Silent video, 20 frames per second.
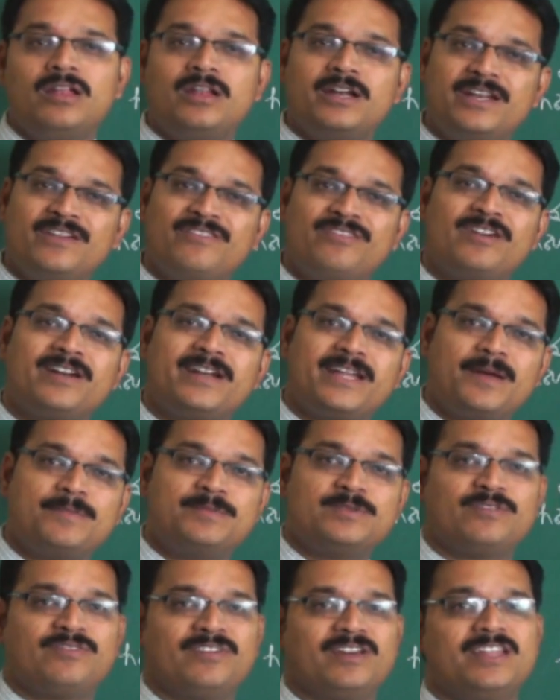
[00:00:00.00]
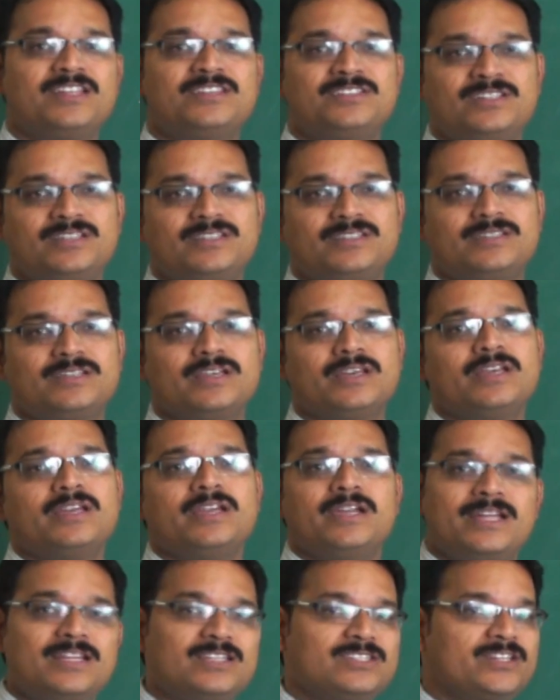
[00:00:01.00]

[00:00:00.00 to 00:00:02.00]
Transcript: different types of energies in